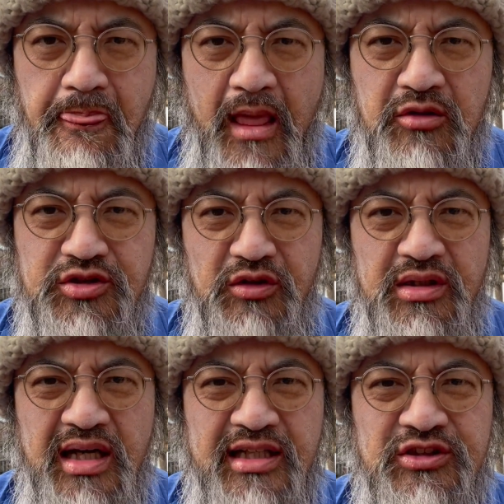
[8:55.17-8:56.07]
there's a
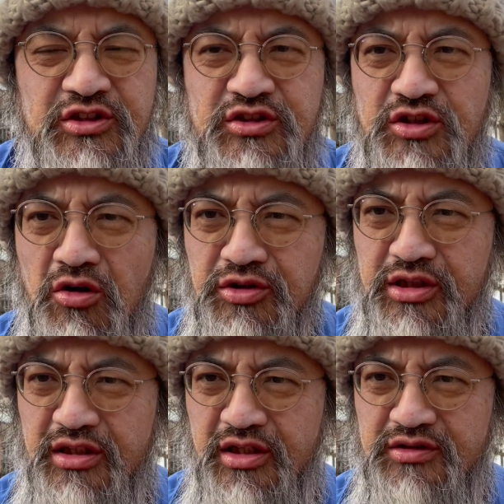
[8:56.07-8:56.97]
nice
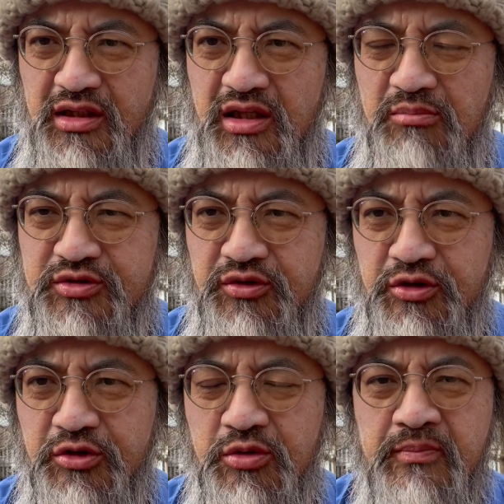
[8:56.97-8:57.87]
saltiness that comes
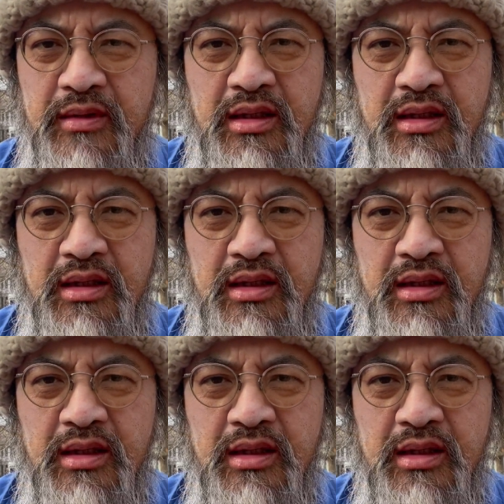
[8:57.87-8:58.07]
through.